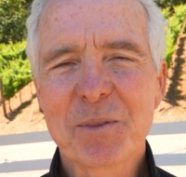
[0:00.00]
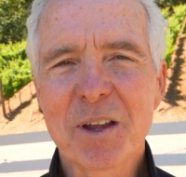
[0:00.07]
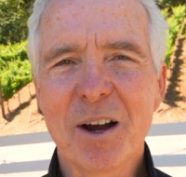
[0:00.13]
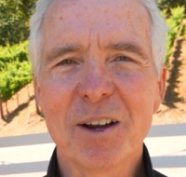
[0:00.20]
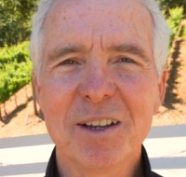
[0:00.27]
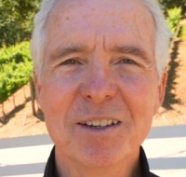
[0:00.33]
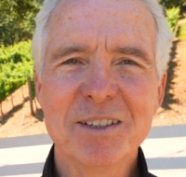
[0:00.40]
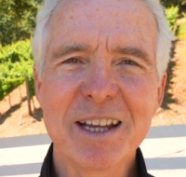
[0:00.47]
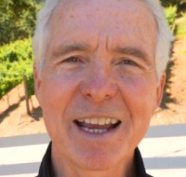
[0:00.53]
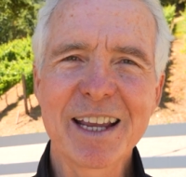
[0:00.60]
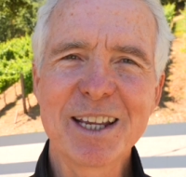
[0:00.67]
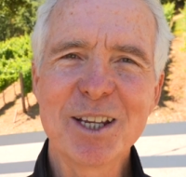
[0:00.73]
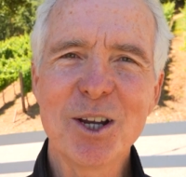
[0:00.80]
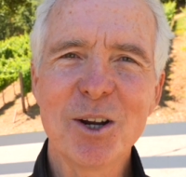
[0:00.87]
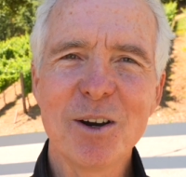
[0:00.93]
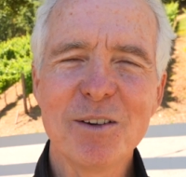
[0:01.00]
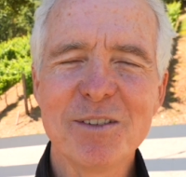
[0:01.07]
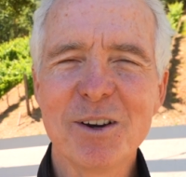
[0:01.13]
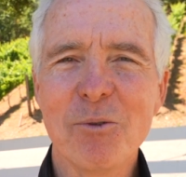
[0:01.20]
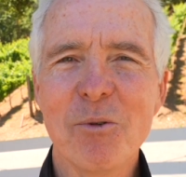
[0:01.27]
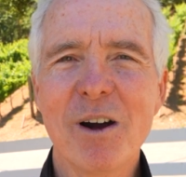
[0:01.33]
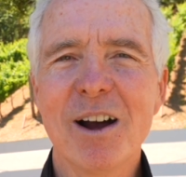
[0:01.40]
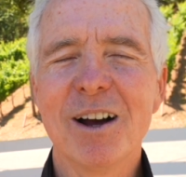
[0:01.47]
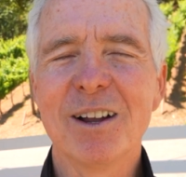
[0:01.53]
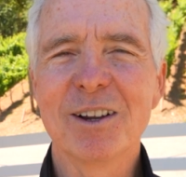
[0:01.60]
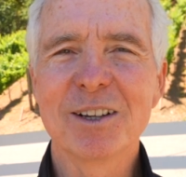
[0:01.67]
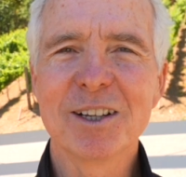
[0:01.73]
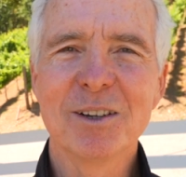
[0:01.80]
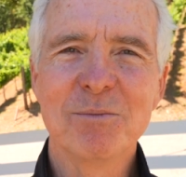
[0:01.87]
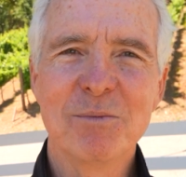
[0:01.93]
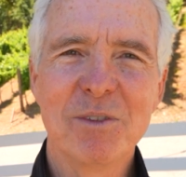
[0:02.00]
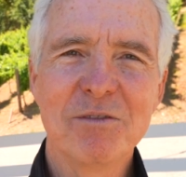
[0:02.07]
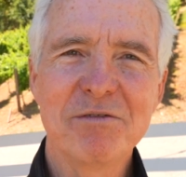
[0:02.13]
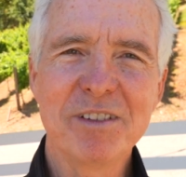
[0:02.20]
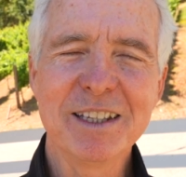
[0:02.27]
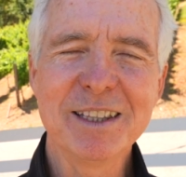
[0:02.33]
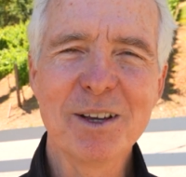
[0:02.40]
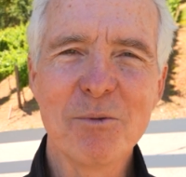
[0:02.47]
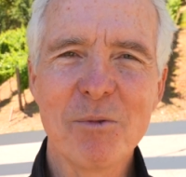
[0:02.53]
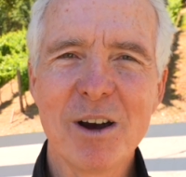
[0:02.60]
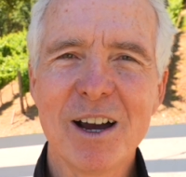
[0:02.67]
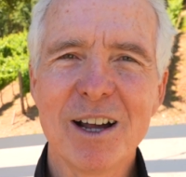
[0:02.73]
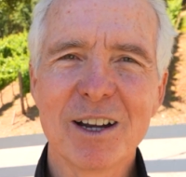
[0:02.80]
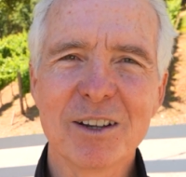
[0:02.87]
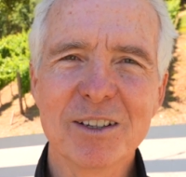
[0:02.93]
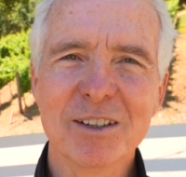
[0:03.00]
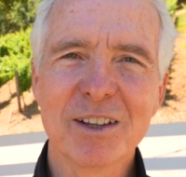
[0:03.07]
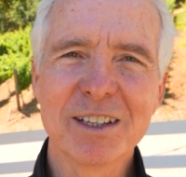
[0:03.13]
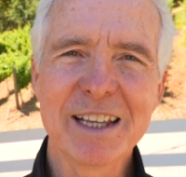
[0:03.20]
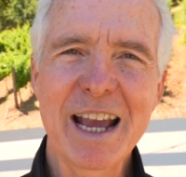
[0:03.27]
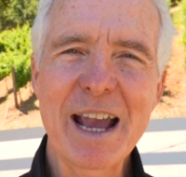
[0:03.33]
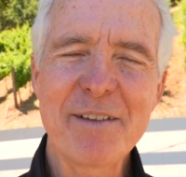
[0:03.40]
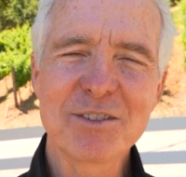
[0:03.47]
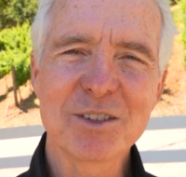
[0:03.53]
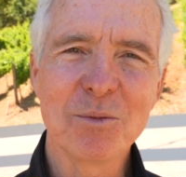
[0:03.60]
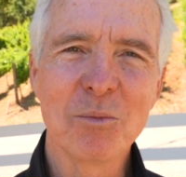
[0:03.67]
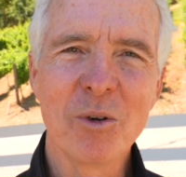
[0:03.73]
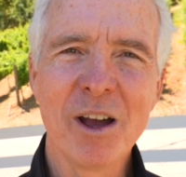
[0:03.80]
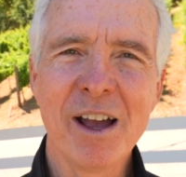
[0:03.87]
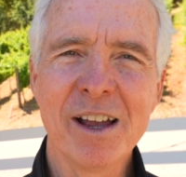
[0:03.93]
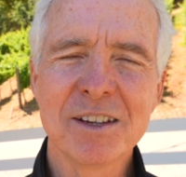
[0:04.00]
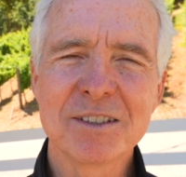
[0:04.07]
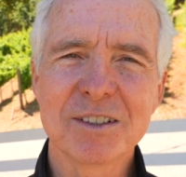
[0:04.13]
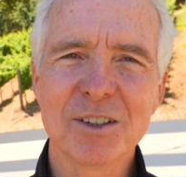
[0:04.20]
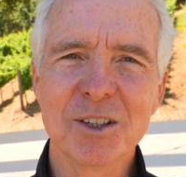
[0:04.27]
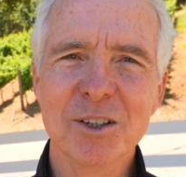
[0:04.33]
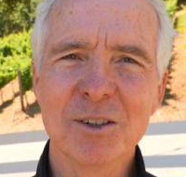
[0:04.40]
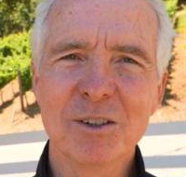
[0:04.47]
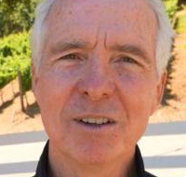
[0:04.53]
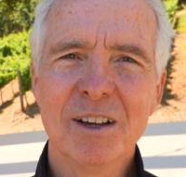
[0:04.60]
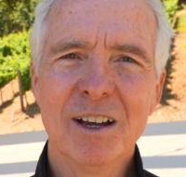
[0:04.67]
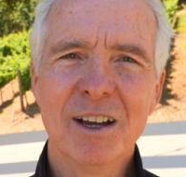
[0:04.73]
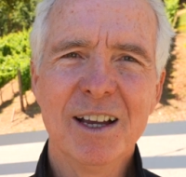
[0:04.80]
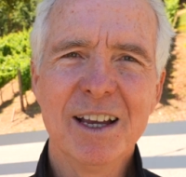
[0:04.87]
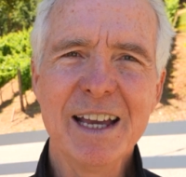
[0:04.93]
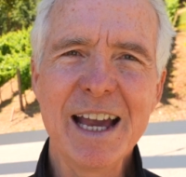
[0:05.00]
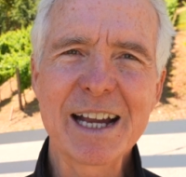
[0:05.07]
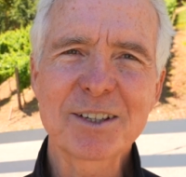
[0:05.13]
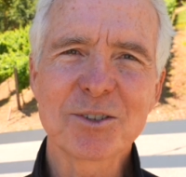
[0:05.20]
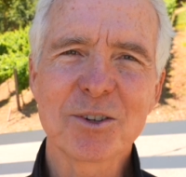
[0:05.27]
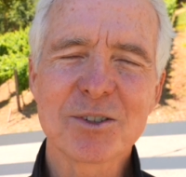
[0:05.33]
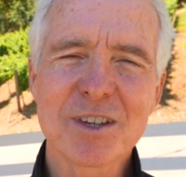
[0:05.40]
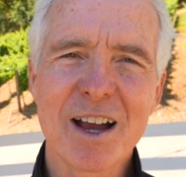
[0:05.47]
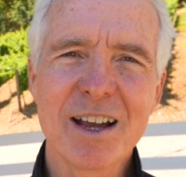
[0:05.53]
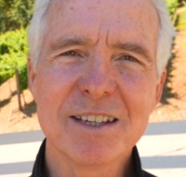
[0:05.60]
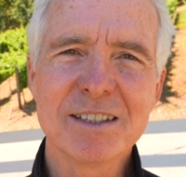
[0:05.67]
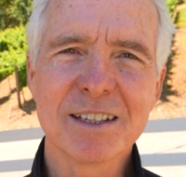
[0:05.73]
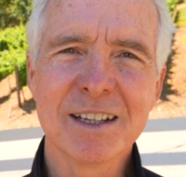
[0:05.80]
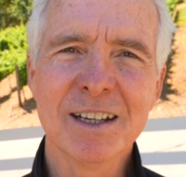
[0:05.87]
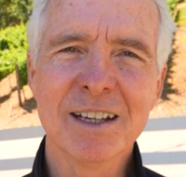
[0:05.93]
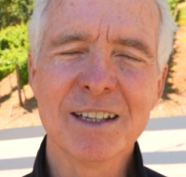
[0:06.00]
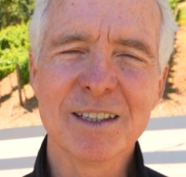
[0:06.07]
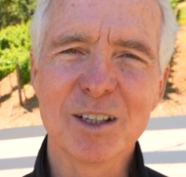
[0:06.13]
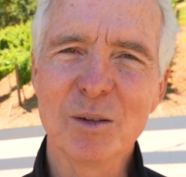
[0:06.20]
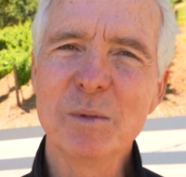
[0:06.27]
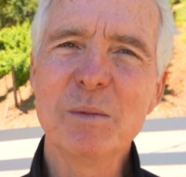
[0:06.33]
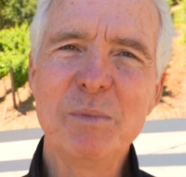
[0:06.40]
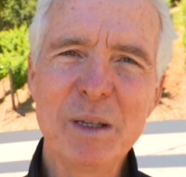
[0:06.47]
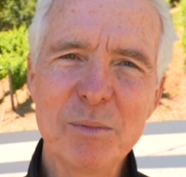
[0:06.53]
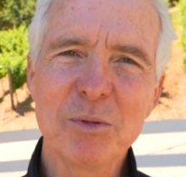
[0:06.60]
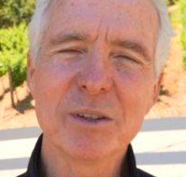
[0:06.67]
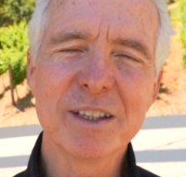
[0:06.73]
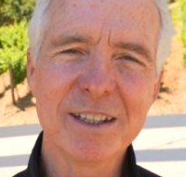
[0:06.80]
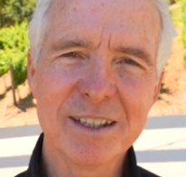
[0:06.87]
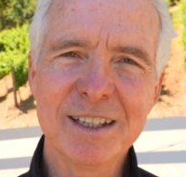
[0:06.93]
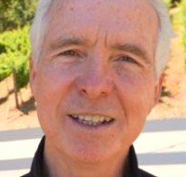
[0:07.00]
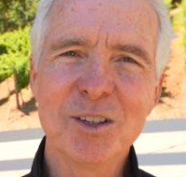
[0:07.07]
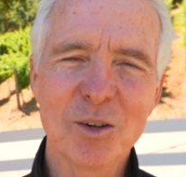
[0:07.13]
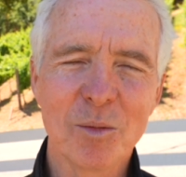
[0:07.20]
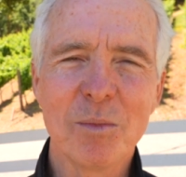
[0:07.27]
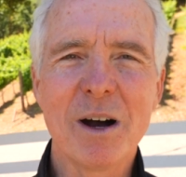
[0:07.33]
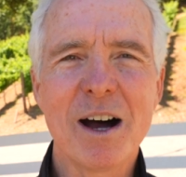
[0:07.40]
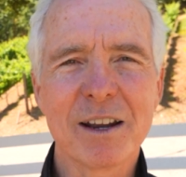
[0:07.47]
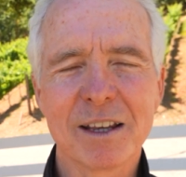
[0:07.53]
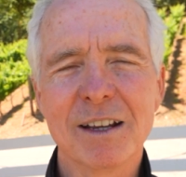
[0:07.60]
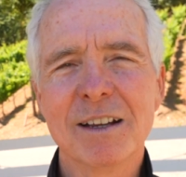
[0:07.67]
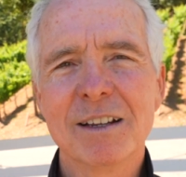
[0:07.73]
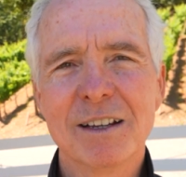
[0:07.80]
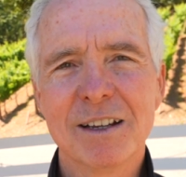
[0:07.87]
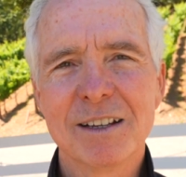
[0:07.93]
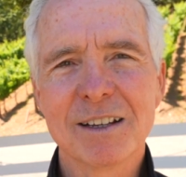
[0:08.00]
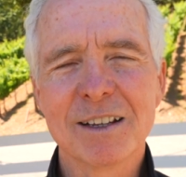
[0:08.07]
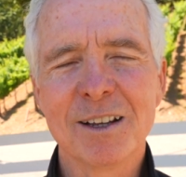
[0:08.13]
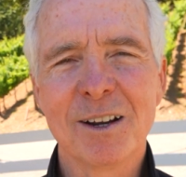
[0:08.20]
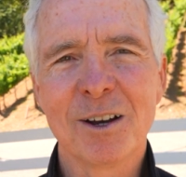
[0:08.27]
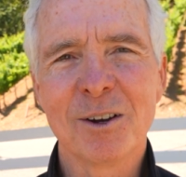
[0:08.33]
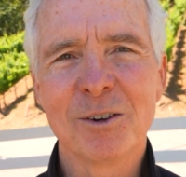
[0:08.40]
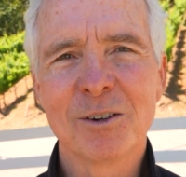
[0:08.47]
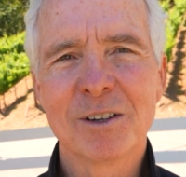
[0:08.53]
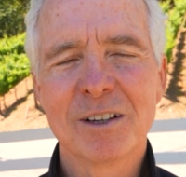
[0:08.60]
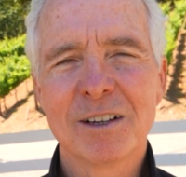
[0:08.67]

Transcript: Are you taking care of it well? Are you feeding it well? Are you letting it have some rest? Are you exercising it? There'll be people that need your body, you know.